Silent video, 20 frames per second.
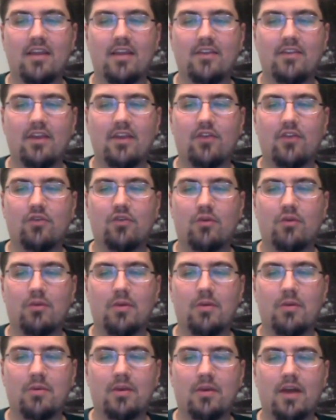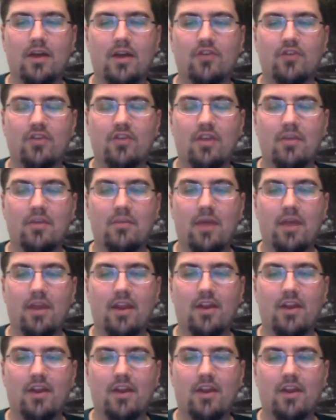sexual reproduction might